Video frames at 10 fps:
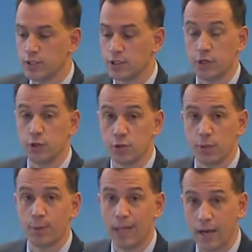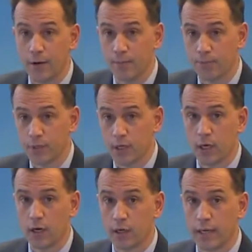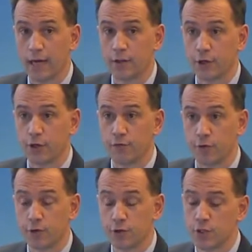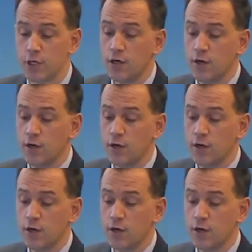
done using platinum catalytic converters.